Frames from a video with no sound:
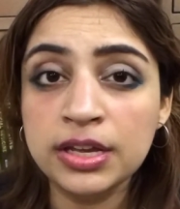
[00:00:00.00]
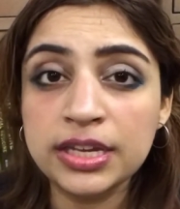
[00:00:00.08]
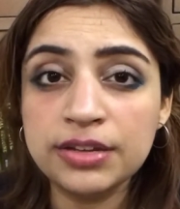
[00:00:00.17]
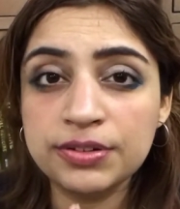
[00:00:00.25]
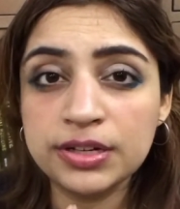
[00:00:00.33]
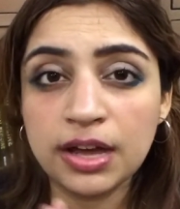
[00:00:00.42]

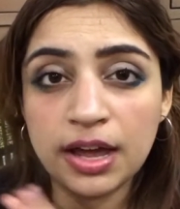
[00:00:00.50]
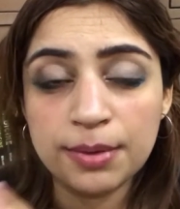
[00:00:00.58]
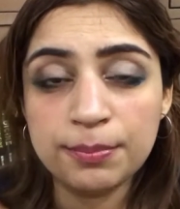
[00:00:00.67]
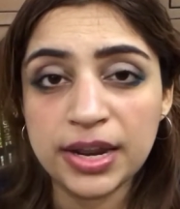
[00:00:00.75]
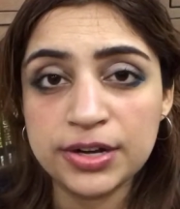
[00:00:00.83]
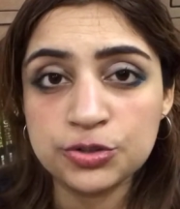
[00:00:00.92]
Even
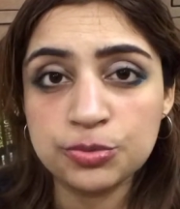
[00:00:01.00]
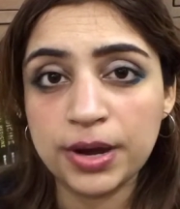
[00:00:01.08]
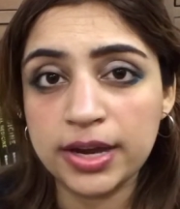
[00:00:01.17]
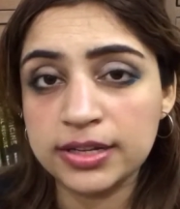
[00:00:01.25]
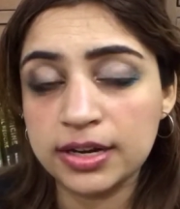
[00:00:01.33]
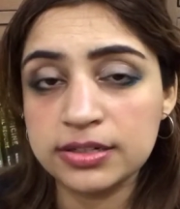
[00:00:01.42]
I'm planning to
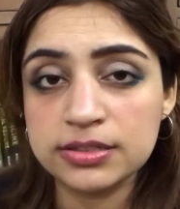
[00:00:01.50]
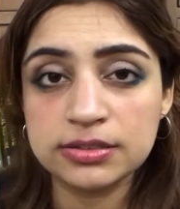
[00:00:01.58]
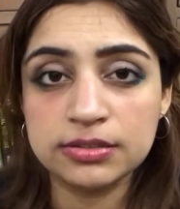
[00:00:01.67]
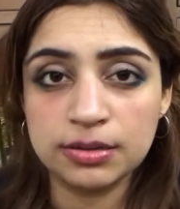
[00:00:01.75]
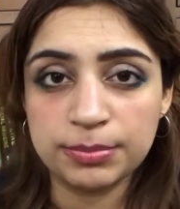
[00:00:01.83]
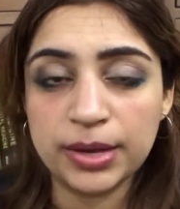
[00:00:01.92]
buy
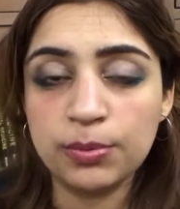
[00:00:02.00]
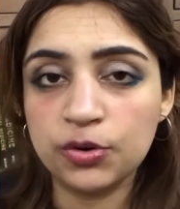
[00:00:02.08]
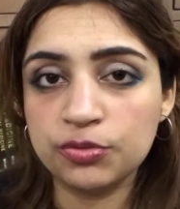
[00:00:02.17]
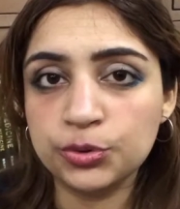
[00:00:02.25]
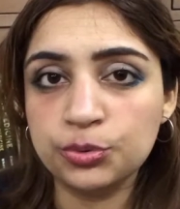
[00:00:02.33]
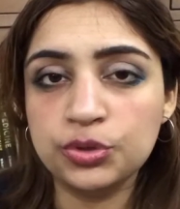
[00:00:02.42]

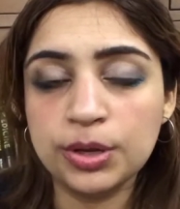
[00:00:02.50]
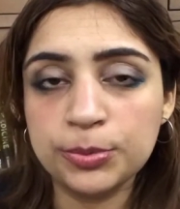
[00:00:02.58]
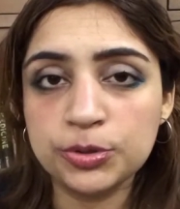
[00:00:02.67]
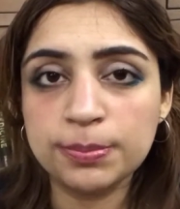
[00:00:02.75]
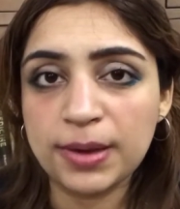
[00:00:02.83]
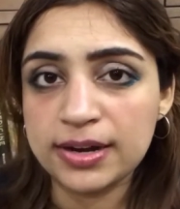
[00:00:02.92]
one of the Huda
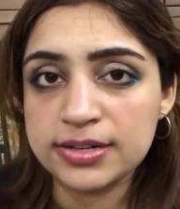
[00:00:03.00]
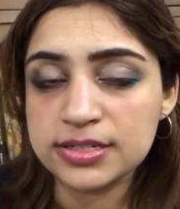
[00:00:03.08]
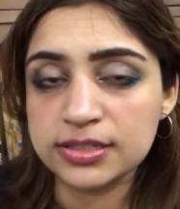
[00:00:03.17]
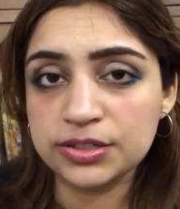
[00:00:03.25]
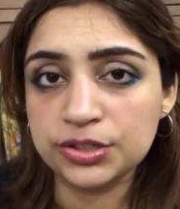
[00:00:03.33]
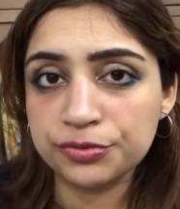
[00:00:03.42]
Beauty palettes
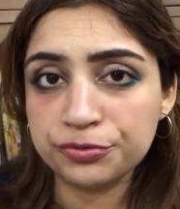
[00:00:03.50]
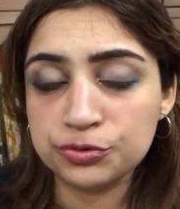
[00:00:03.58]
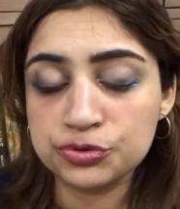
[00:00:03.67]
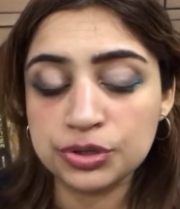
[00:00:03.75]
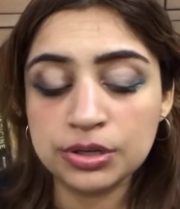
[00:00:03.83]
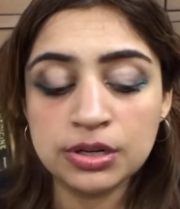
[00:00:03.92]
in the near
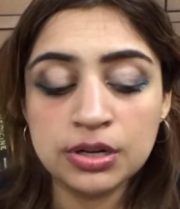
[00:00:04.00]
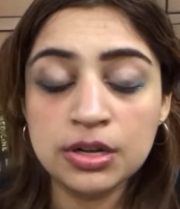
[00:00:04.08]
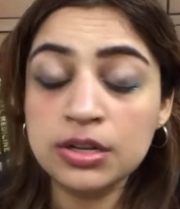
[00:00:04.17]
future.